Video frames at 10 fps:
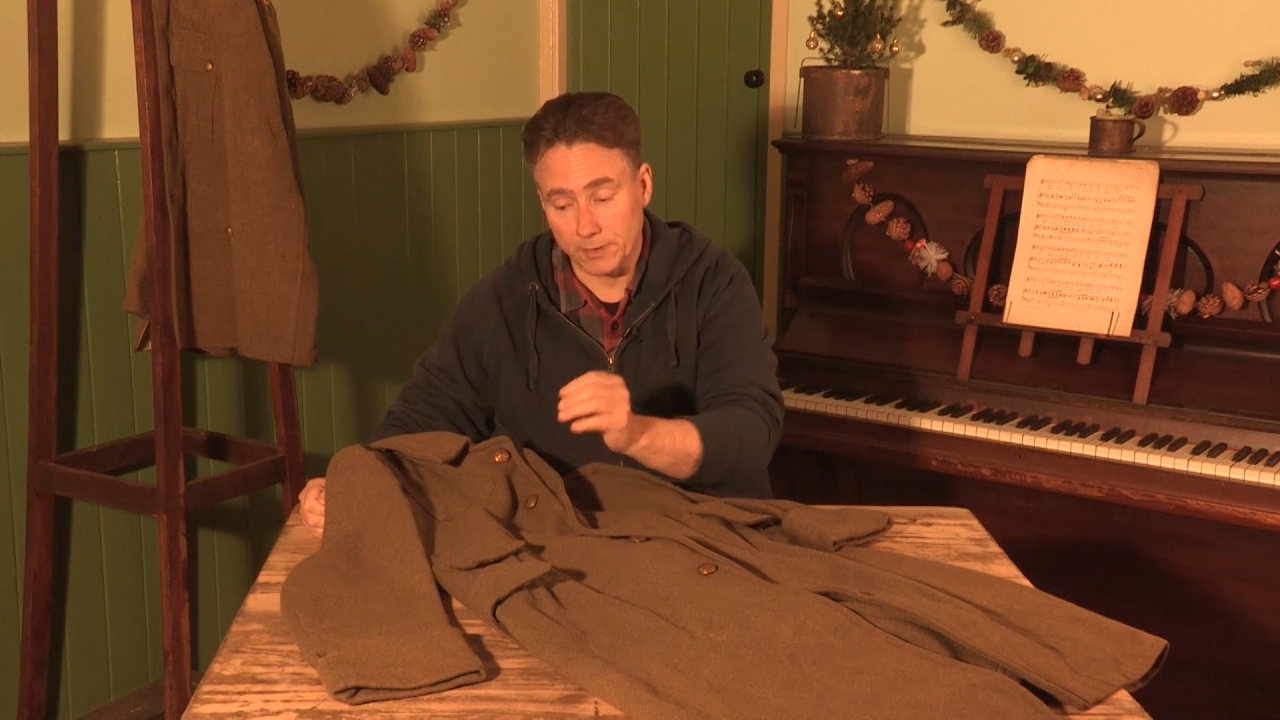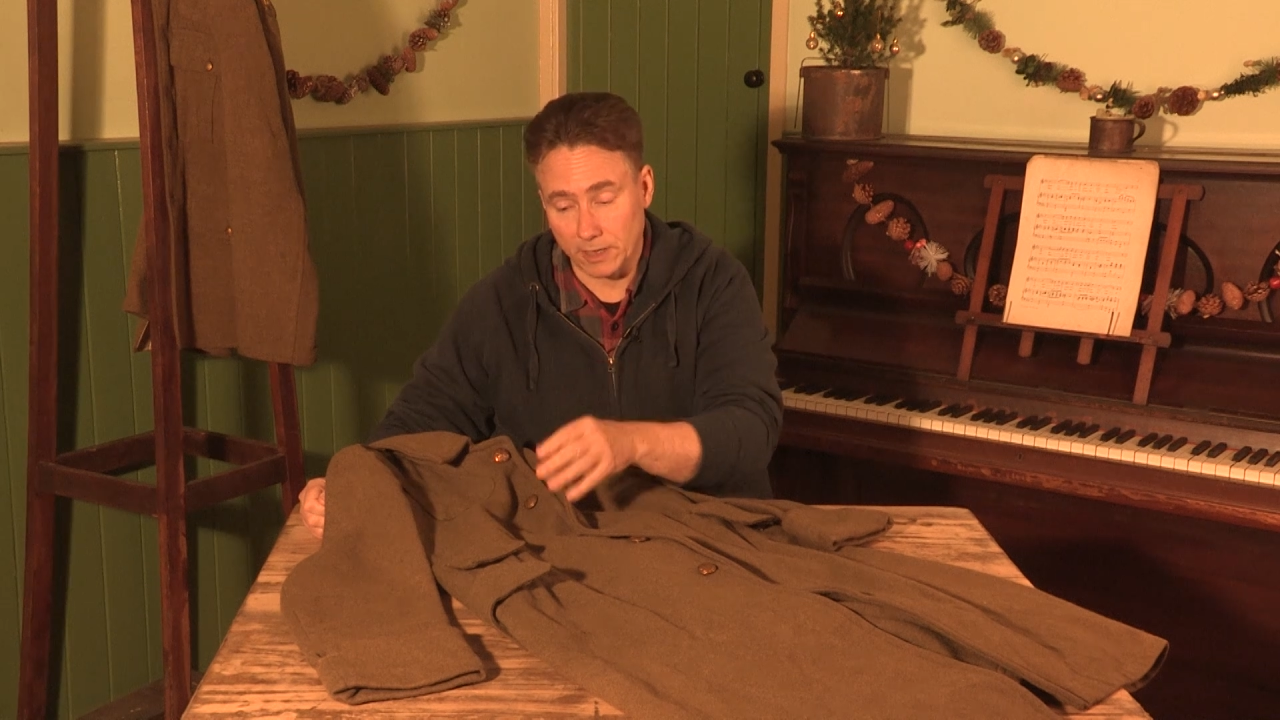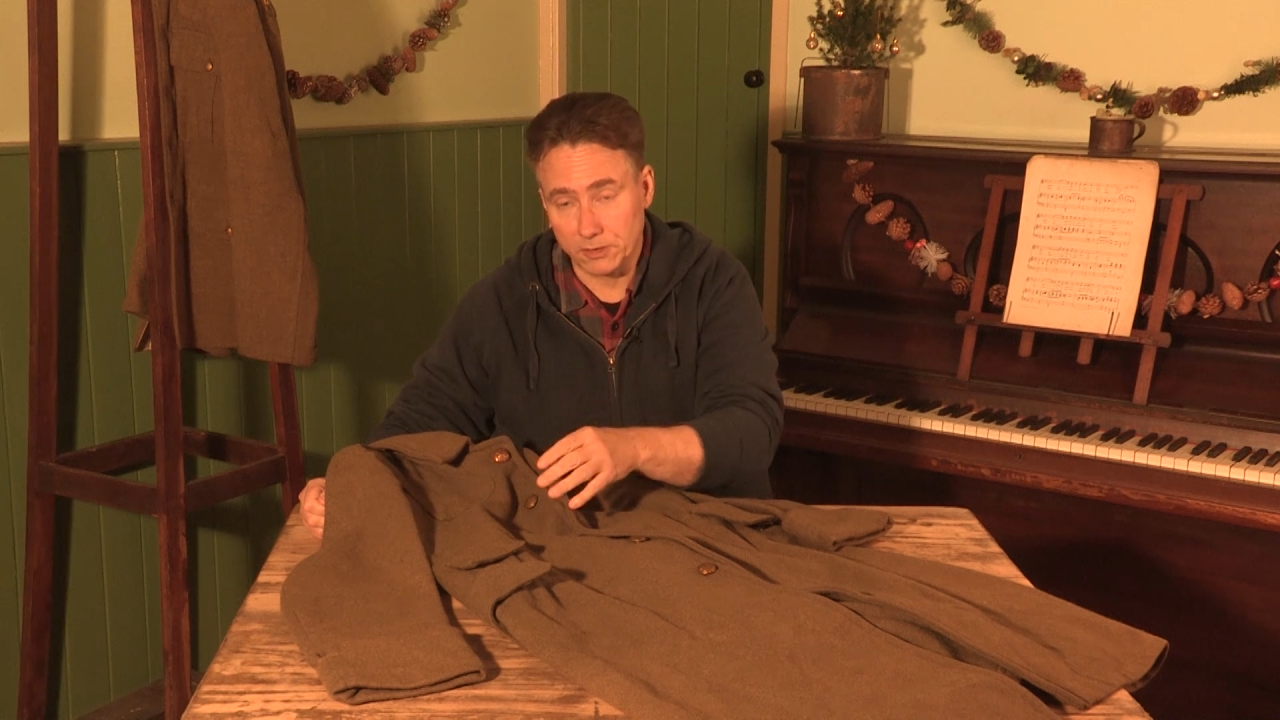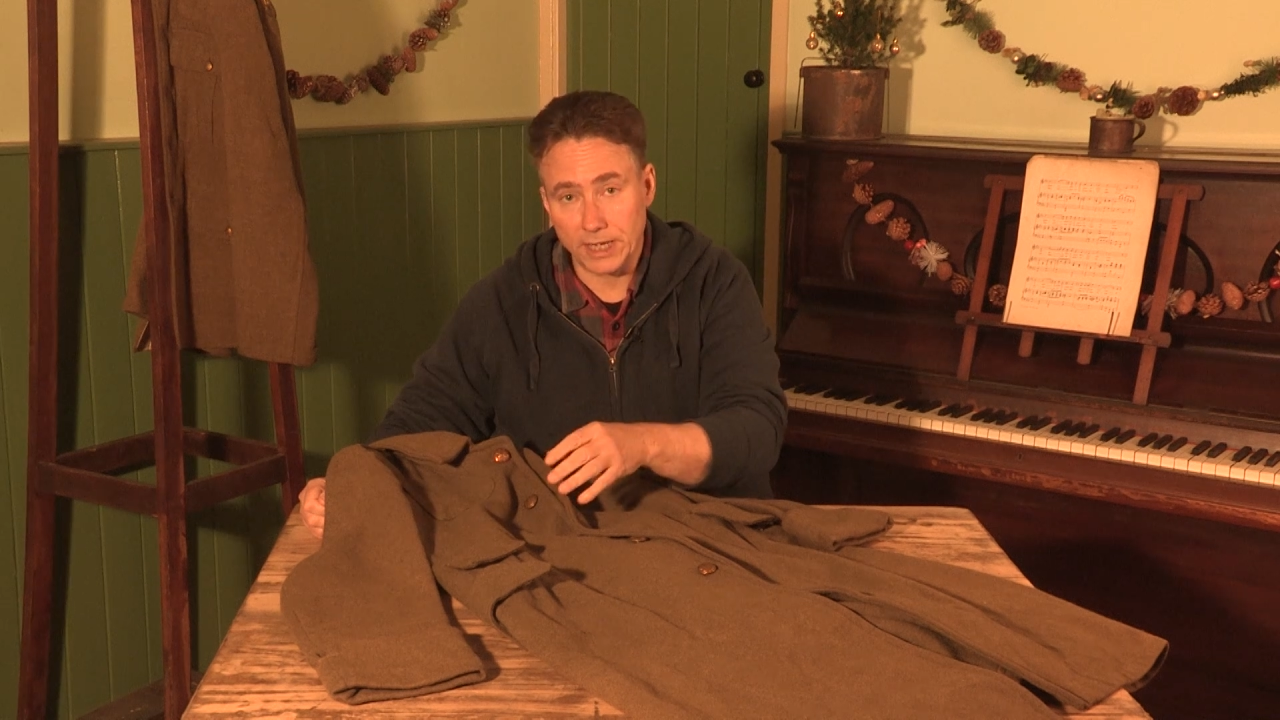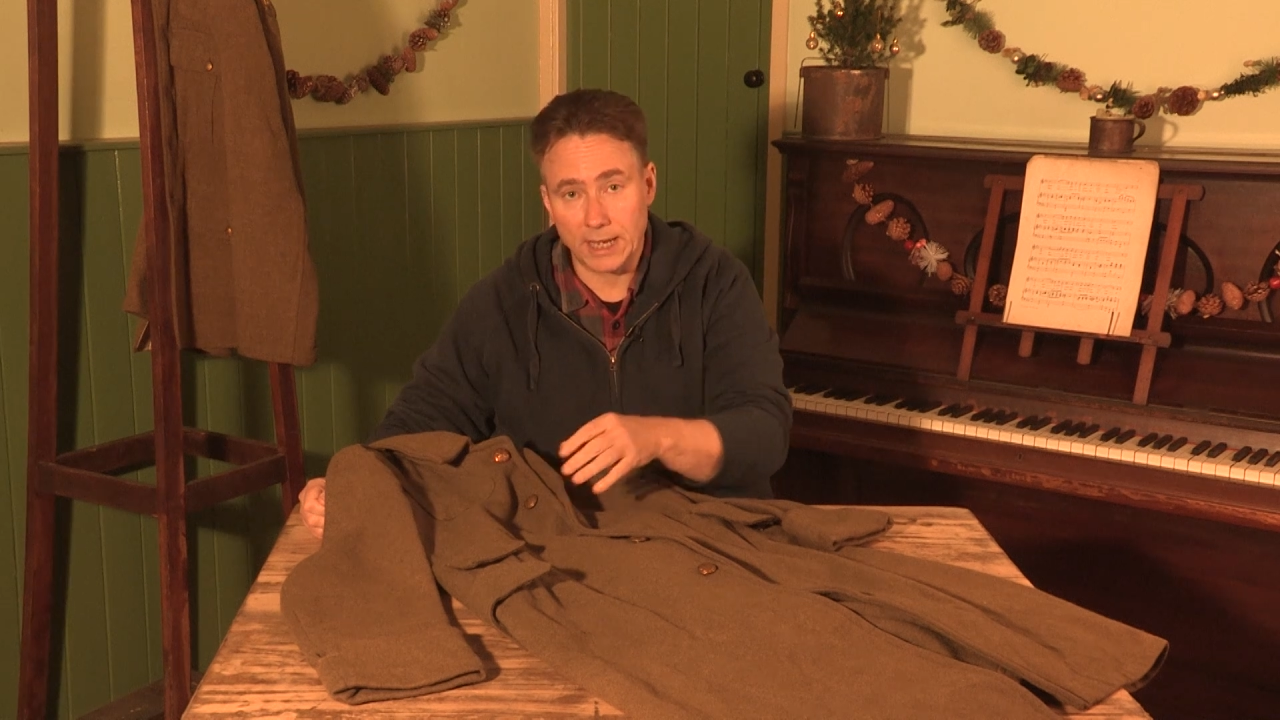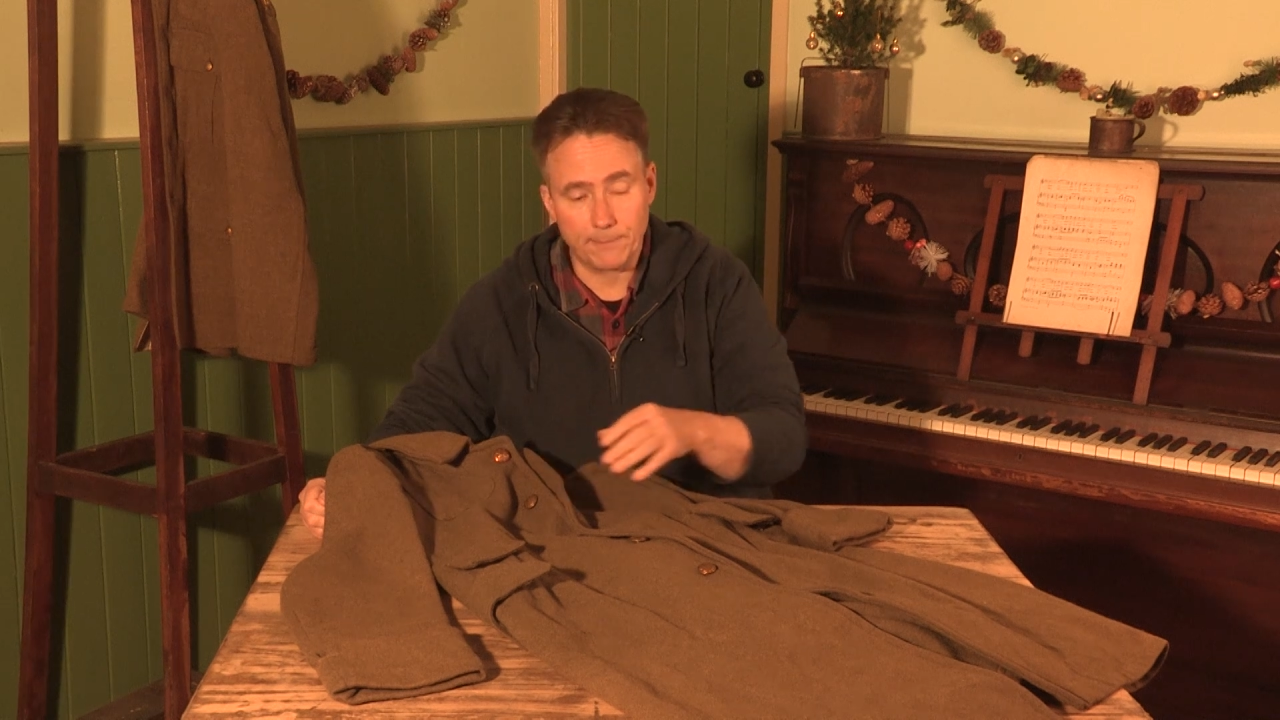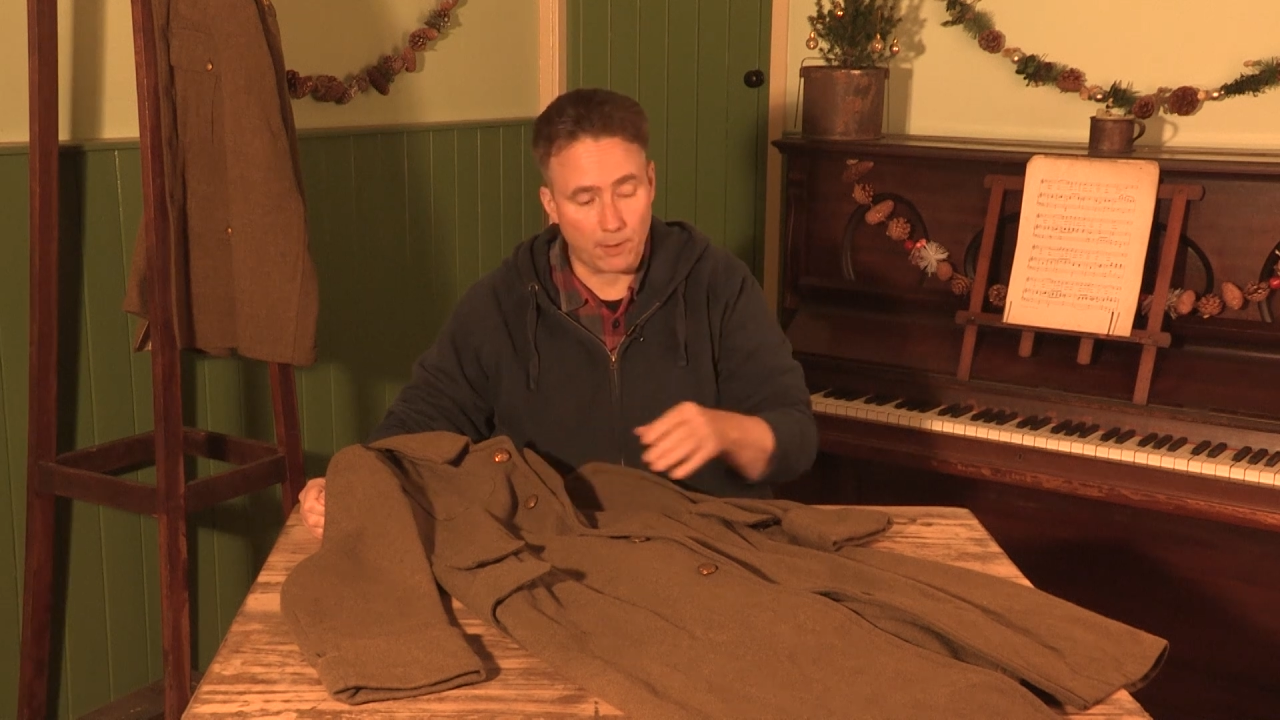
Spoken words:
with no ticket